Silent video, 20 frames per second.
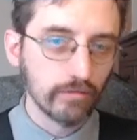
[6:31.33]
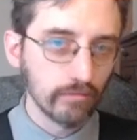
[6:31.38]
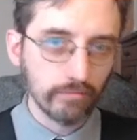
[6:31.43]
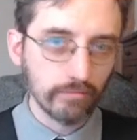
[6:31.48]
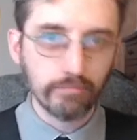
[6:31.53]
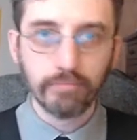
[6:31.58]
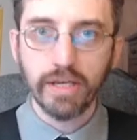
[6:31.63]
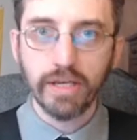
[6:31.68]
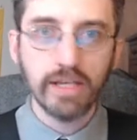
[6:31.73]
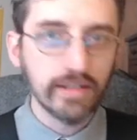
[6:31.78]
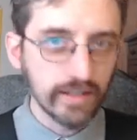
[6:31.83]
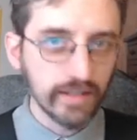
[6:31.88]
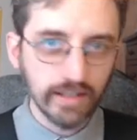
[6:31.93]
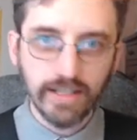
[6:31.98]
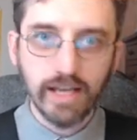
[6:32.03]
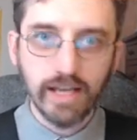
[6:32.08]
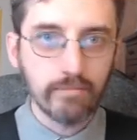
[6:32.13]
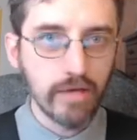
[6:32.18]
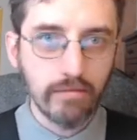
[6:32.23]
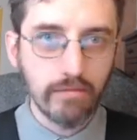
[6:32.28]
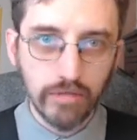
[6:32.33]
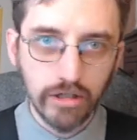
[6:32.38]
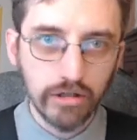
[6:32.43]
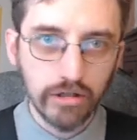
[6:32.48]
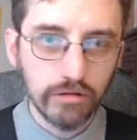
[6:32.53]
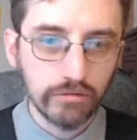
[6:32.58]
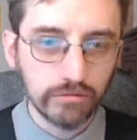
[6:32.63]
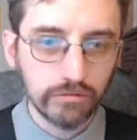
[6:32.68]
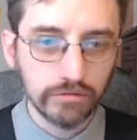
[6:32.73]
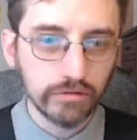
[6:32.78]
Basic
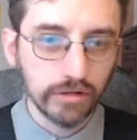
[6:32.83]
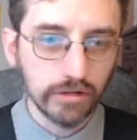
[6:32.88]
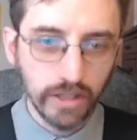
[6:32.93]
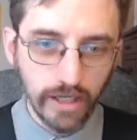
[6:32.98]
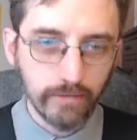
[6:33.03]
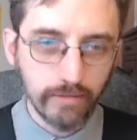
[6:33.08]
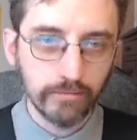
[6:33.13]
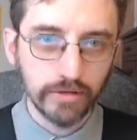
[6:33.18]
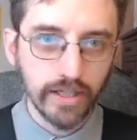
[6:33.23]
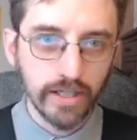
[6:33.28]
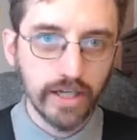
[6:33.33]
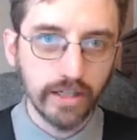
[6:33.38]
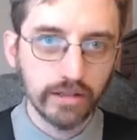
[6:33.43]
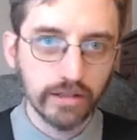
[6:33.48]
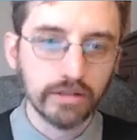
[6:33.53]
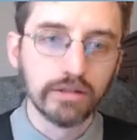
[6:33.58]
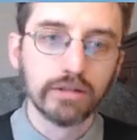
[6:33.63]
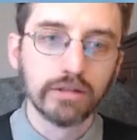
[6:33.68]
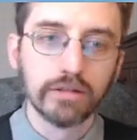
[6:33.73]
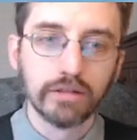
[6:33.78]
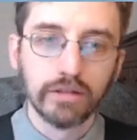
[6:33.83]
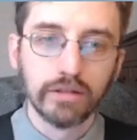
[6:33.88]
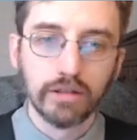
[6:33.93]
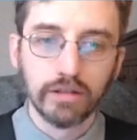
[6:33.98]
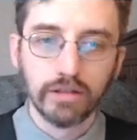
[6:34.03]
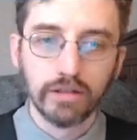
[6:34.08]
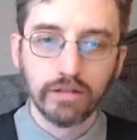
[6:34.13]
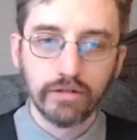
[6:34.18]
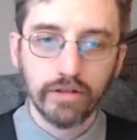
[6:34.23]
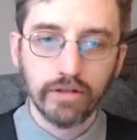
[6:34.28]
MMO gameplay.
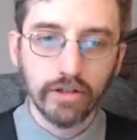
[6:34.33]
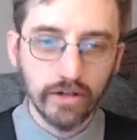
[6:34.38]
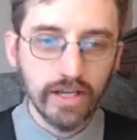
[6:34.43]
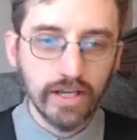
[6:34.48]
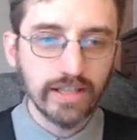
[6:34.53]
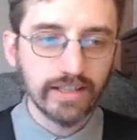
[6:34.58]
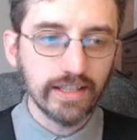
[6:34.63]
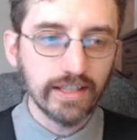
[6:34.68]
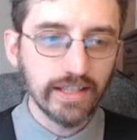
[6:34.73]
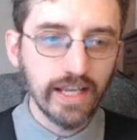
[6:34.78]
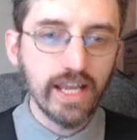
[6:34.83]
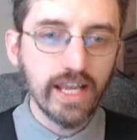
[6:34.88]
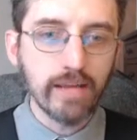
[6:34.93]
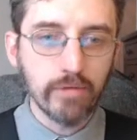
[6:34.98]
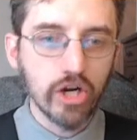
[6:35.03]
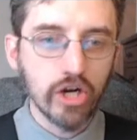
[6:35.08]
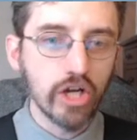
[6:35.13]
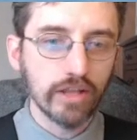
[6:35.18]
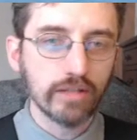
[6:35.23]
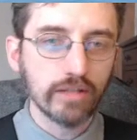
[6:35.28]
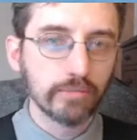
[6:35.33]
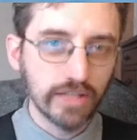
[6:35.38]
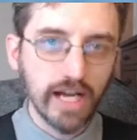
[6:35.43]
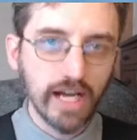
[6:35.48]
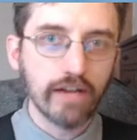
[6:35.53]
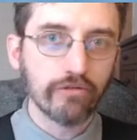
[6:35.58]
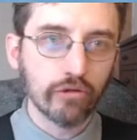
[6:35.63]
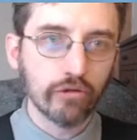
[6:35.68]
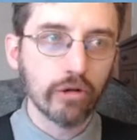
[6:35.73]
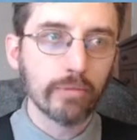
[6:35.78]
There is a game on the
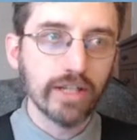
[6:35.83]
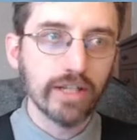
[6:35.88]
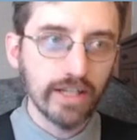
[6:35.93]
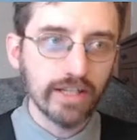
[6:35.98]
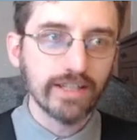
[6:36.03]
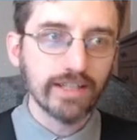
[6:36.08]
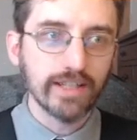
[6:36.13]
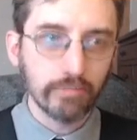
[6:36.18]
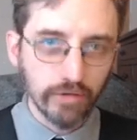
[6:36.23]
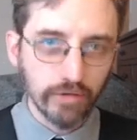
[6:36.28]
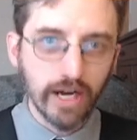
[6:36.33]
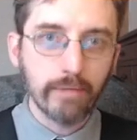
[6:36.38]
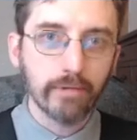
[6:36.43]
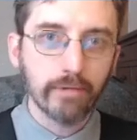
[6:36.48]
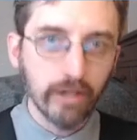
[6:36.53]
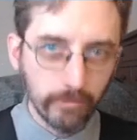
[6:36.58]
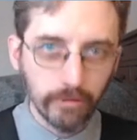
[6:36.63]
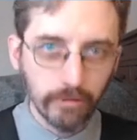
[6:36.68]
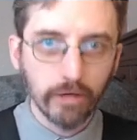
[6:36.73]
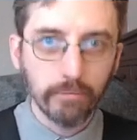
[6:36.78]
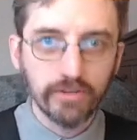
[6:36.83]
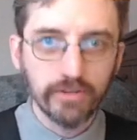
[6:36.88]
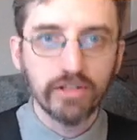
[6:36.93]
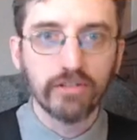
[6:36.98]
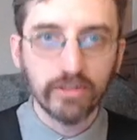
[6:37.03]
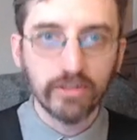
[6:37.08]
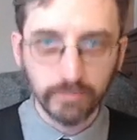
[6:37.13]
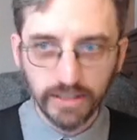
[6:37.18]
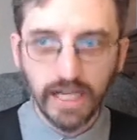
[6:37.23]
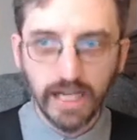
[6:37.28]
platform, and it is the primary purpose of
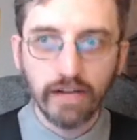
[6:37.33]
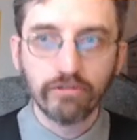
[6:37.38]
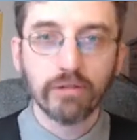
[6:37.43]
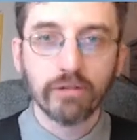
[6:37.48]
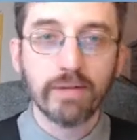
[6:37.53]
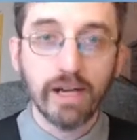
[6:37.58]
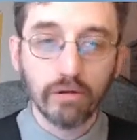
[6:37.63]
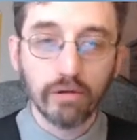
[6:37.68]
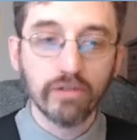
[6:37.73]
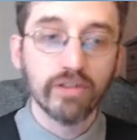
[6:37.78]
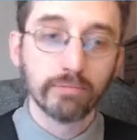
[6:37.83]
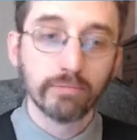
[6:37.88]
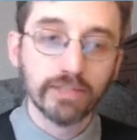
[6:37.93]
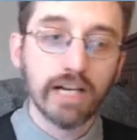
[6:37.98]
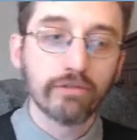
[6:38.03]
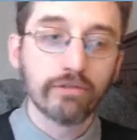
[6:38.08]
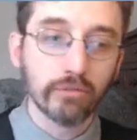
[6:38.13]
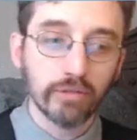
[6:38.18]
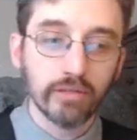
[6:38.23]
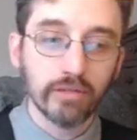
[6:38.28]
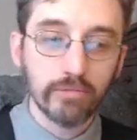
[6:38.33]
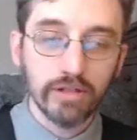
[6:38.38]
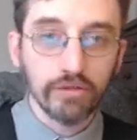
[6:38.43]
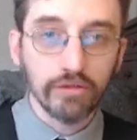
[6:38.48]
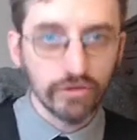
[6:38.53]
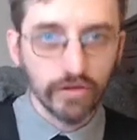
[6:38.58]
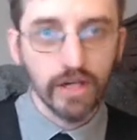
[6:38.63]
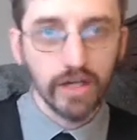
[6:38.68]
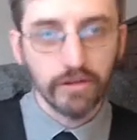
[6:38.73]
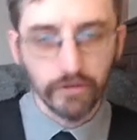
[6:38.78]
the platform. However, the platform can be used
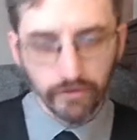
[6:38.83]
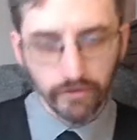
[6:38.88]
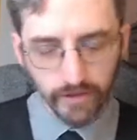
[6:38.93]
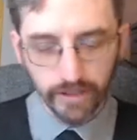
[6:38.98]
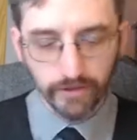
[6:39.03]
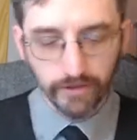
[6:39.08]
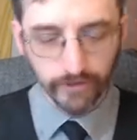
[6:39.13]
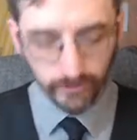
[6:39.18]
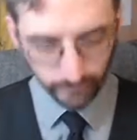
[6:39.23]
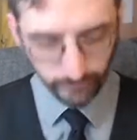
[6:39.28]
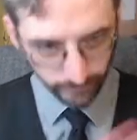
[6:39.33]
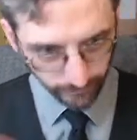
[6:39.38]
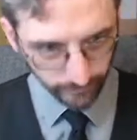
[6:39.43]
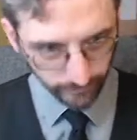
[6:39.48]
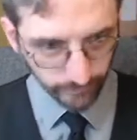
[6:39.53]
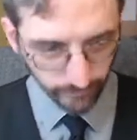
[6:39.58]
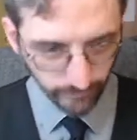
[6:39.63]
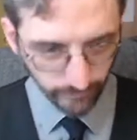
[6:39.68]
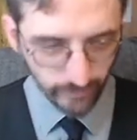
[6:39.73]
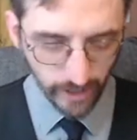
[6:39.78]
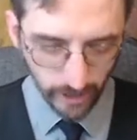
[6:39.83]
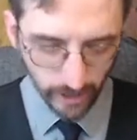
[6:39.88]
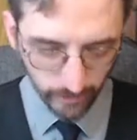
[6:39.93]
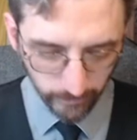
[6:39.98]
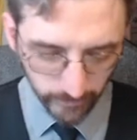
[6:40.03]
for other things. There.